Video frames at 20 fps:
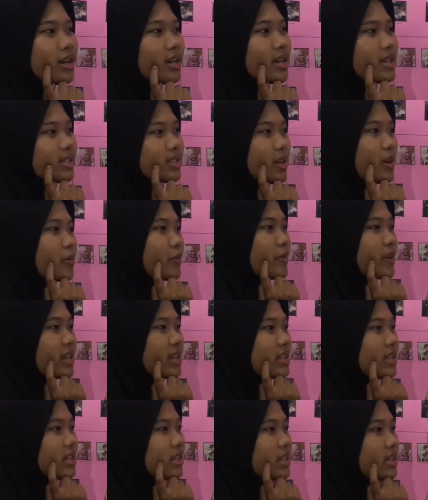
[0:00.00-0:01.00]
He's
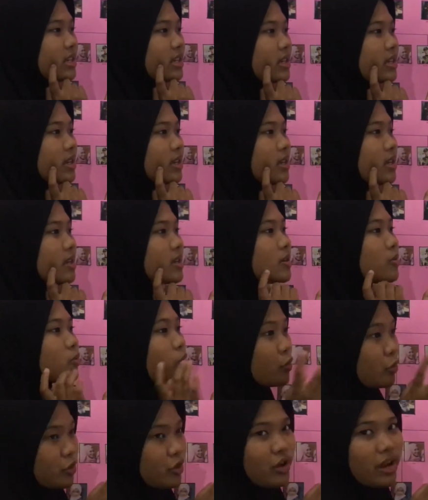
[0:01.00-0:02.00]
already
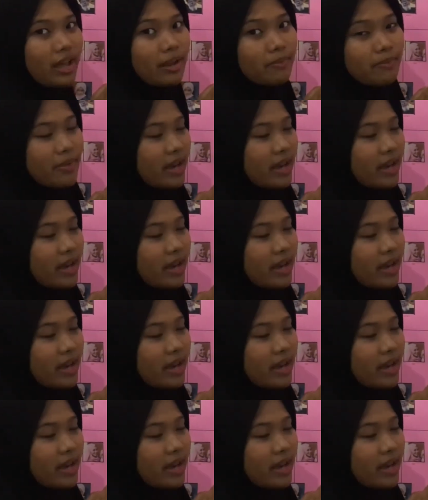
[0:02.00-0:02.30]
worked at